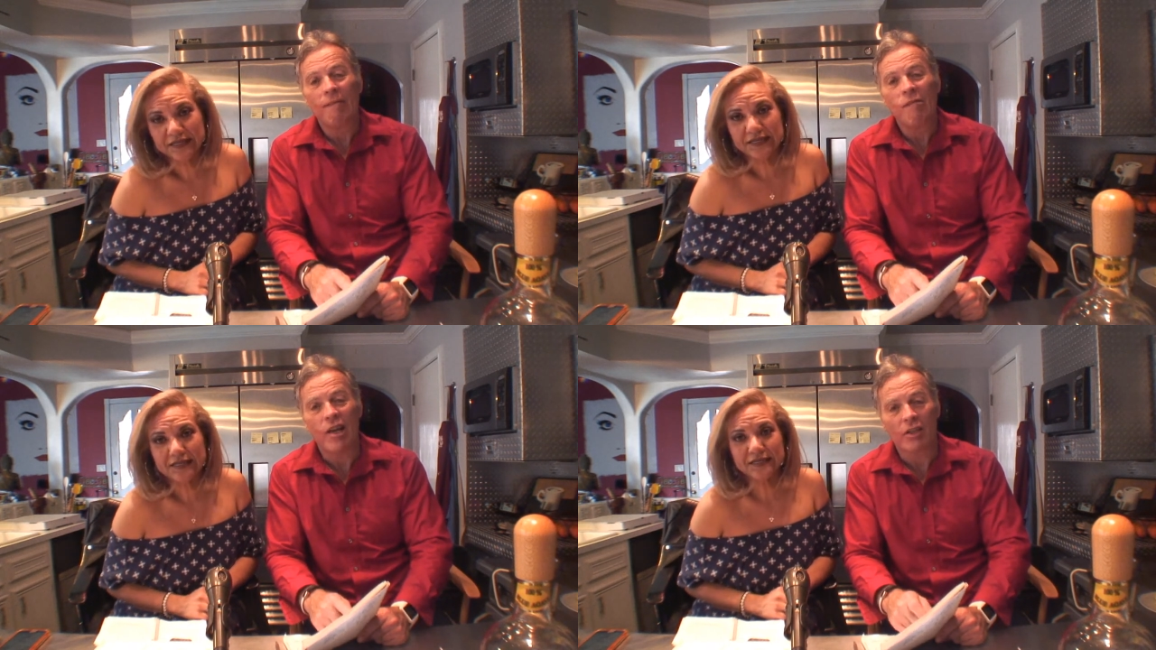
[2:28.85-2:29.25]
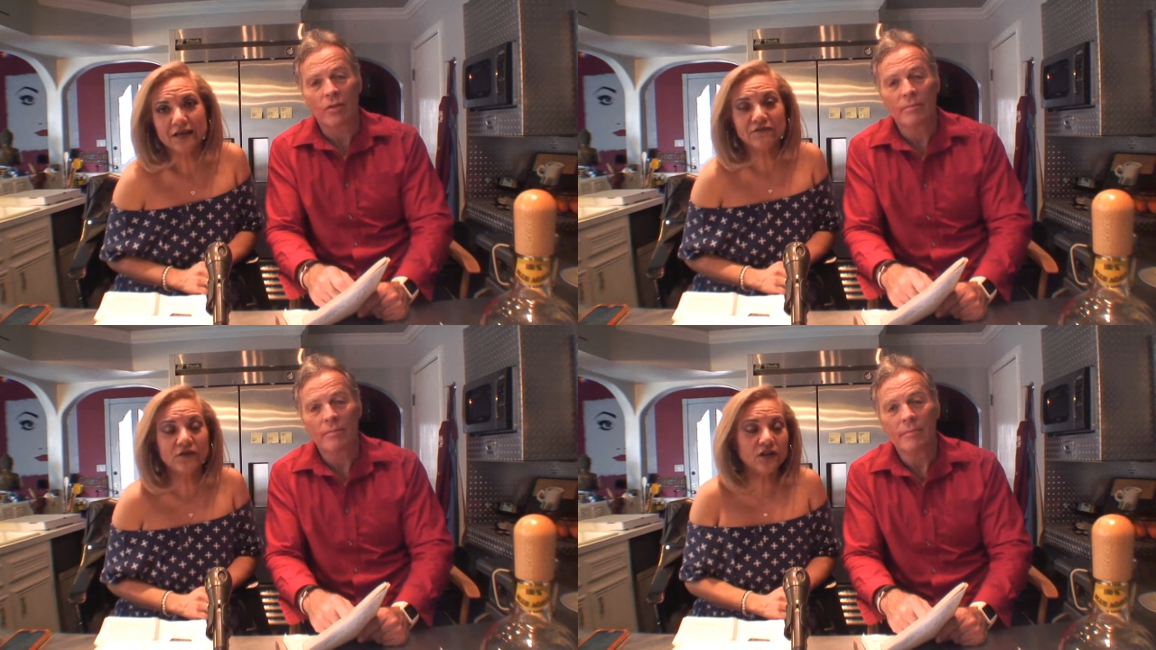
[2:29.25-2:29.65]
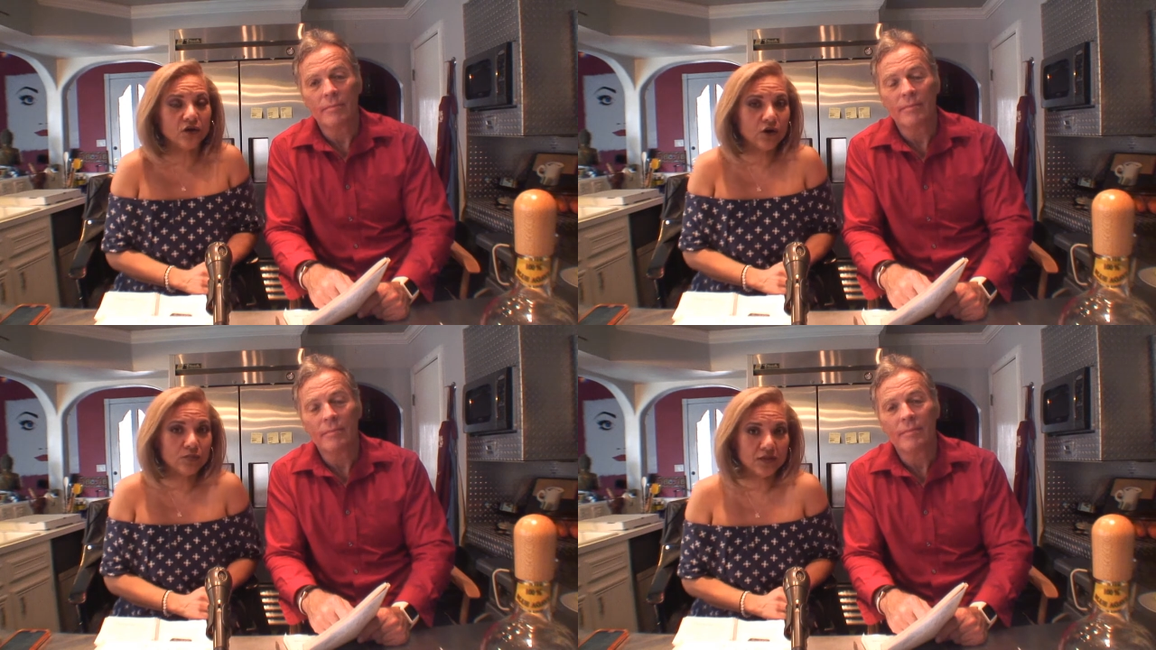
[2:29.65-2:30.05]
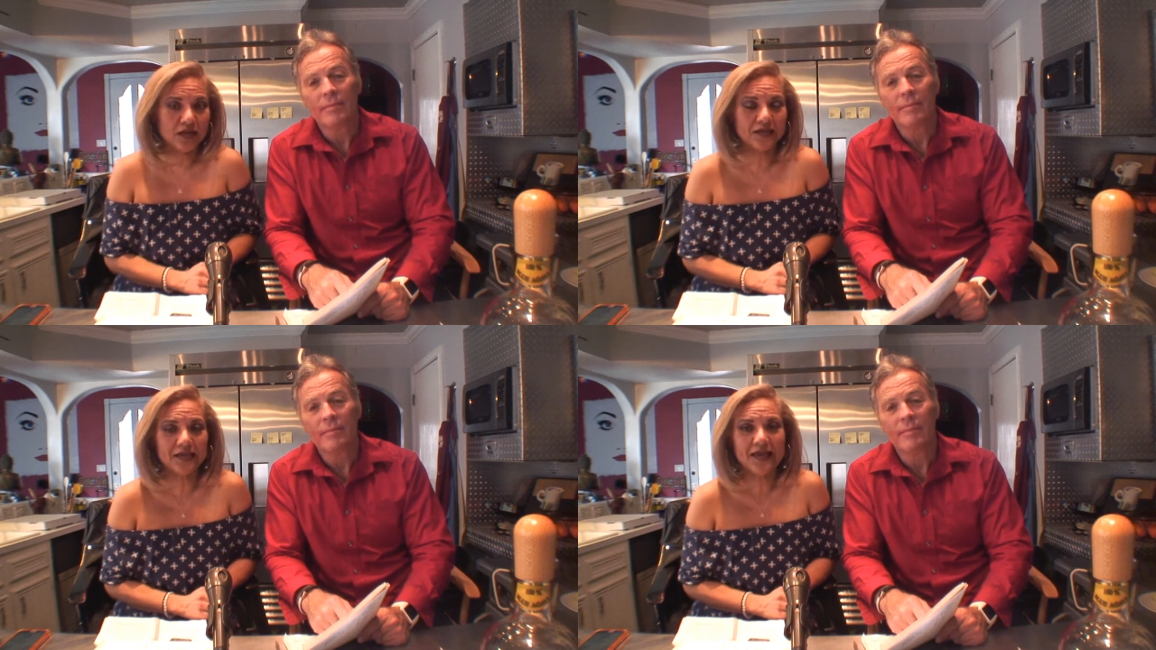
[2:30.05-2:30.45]
Speaker 1: yes. that follow our
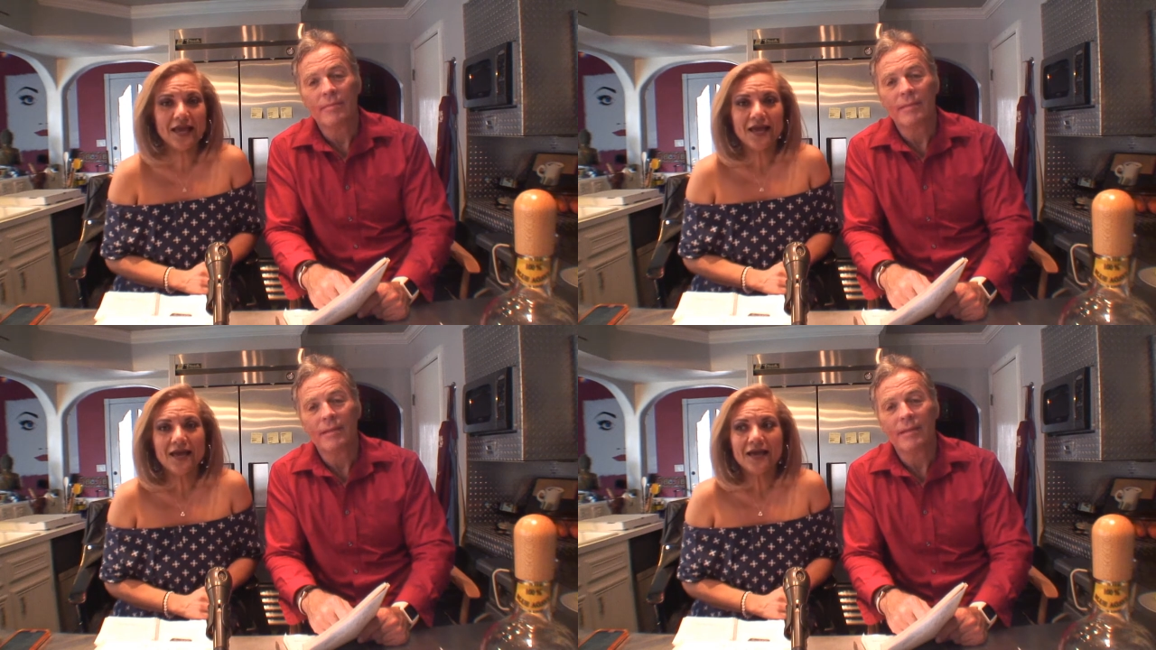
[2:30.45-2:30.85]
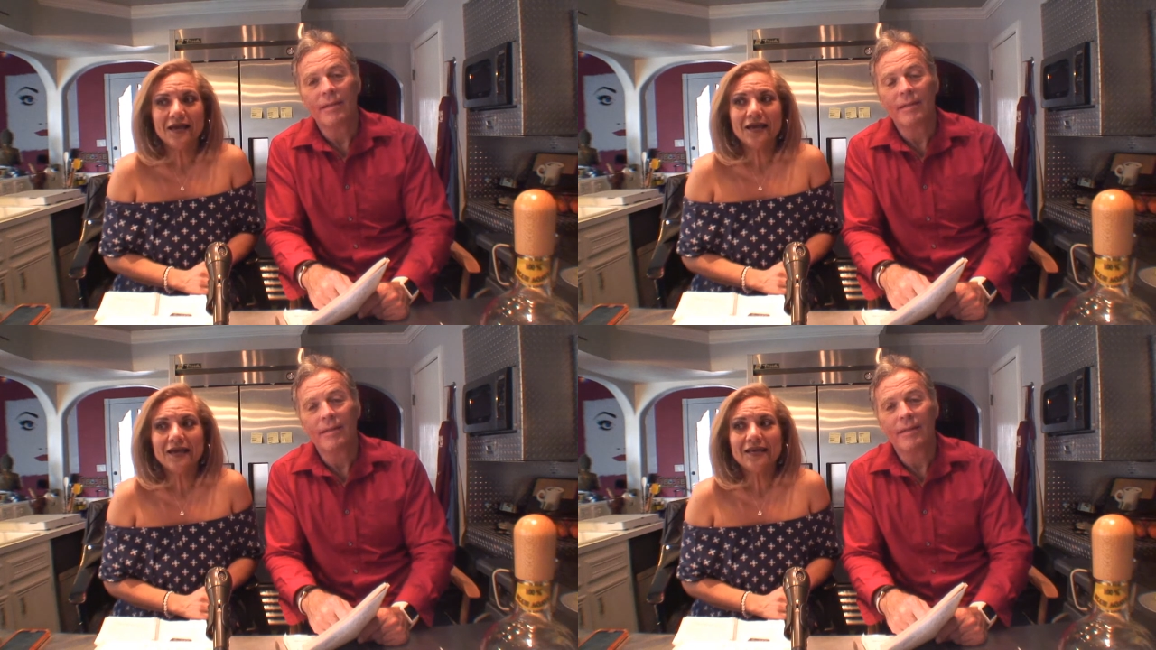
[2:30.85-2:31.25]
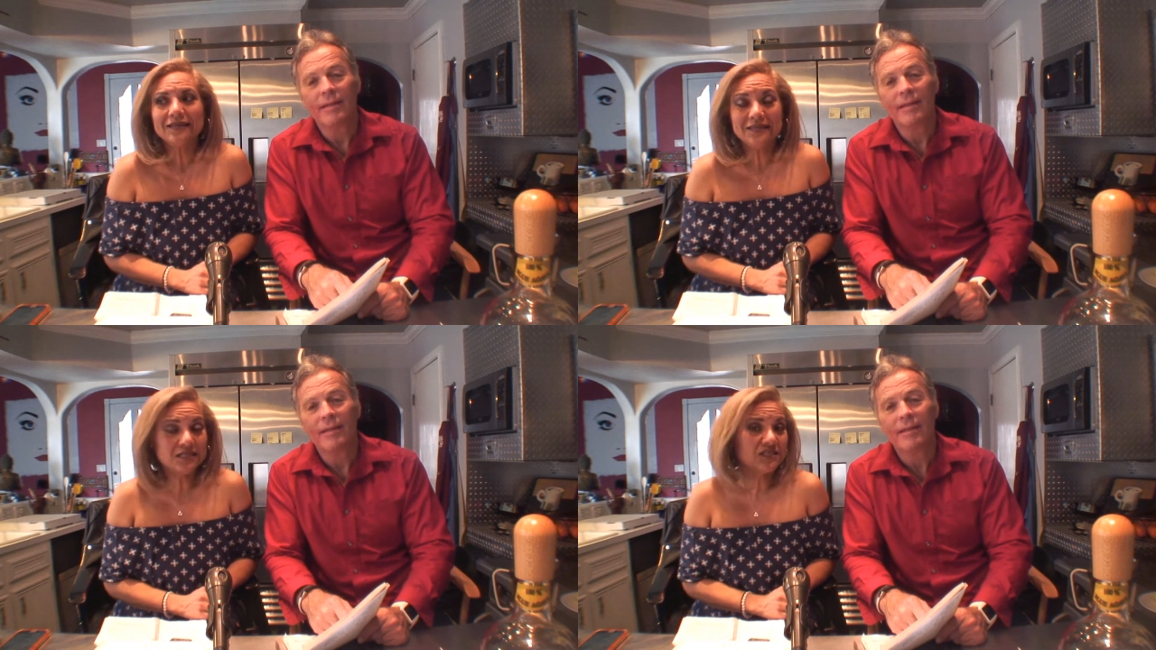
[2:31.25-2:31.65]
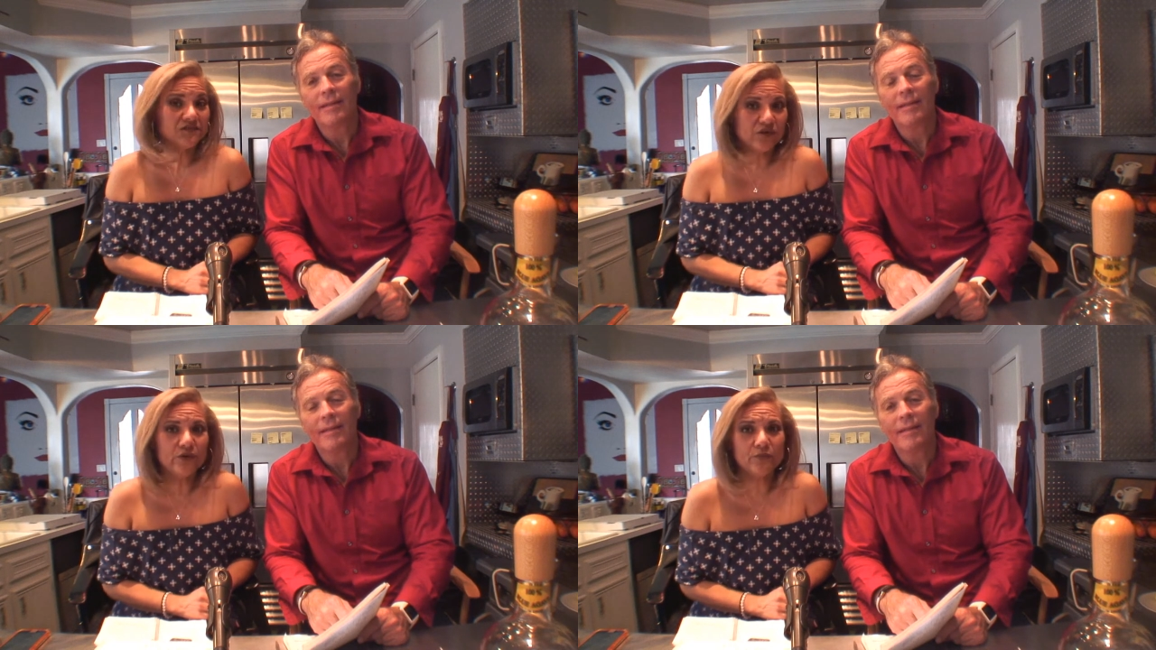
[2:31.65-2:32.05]
blog, this is
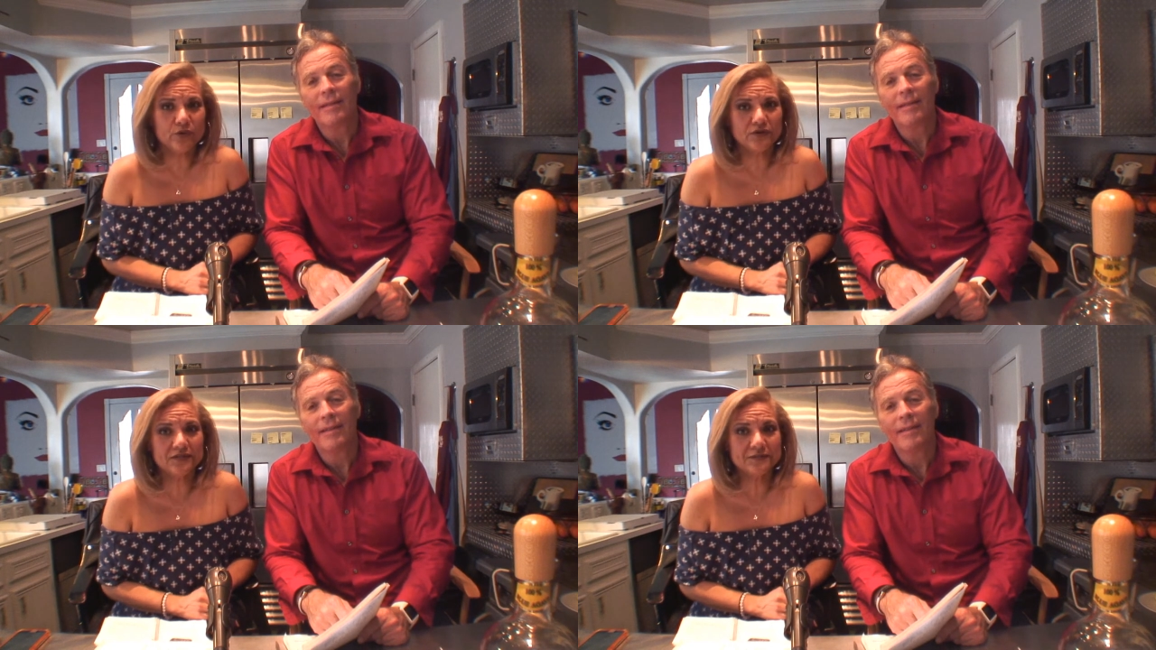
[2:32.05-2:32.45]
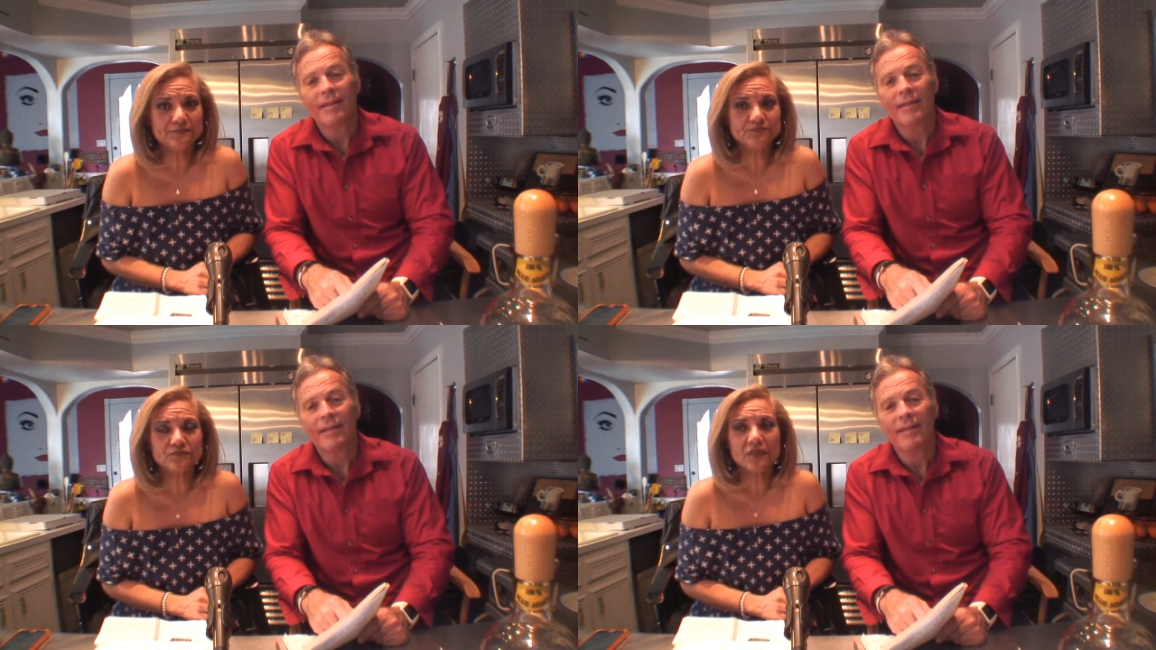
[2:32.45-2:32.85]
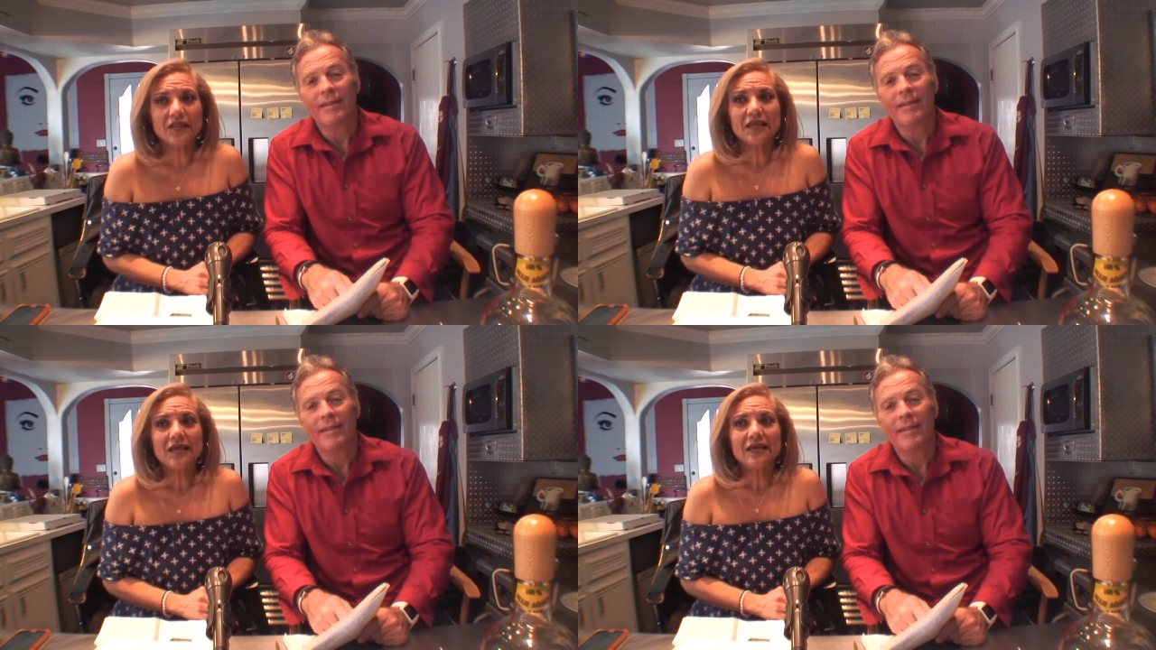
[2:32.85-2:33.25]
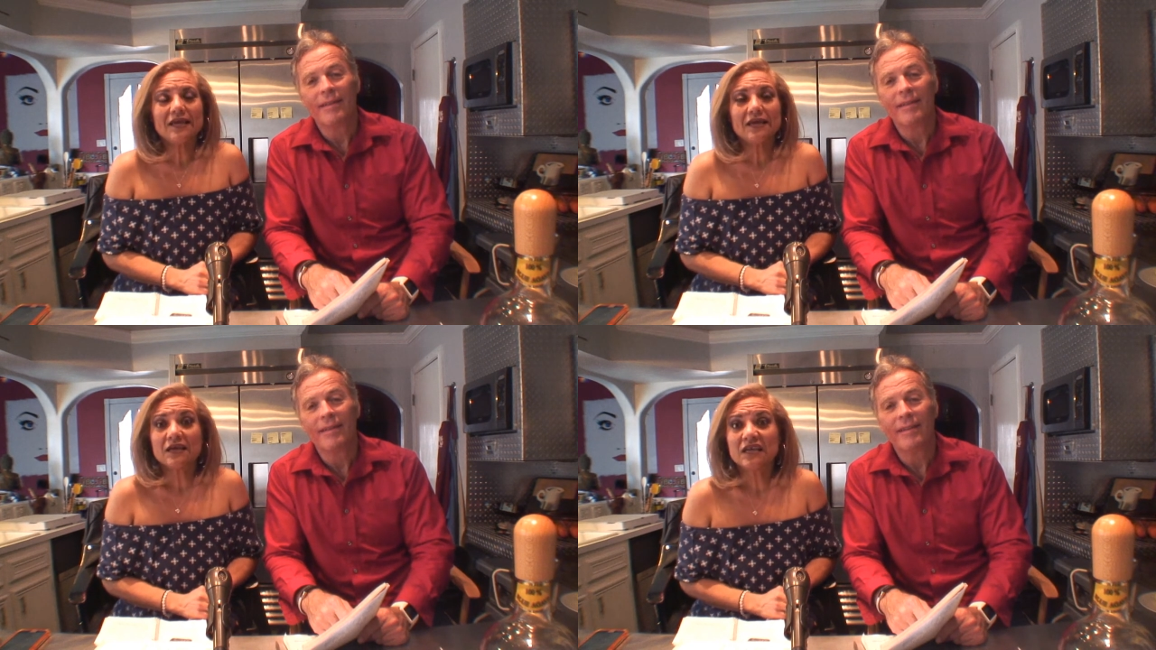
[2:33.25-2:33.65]
very important.
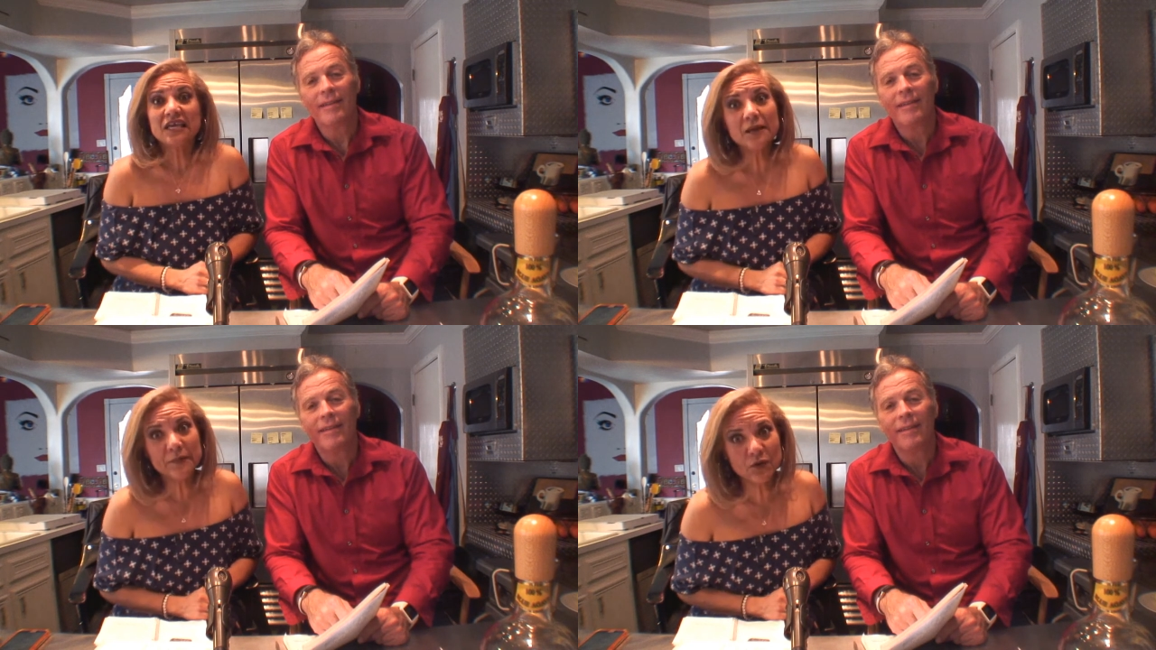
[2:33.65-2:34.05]
Keep it